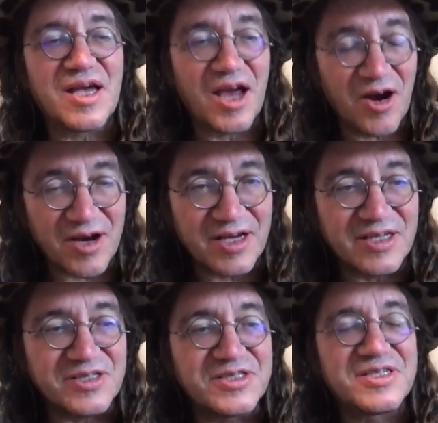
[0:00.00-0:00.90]

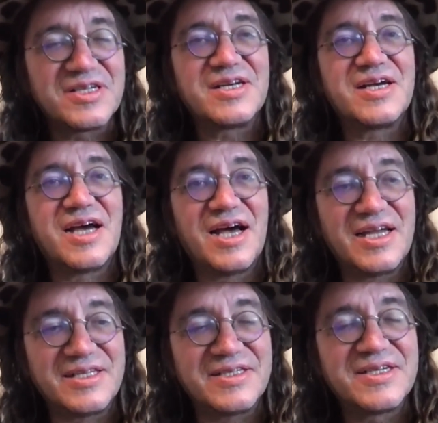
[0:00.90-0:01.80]
areas.
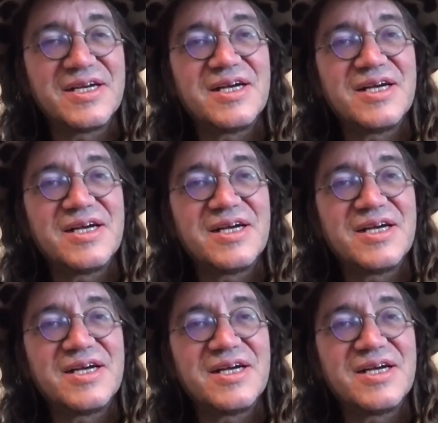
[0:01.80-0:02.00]
And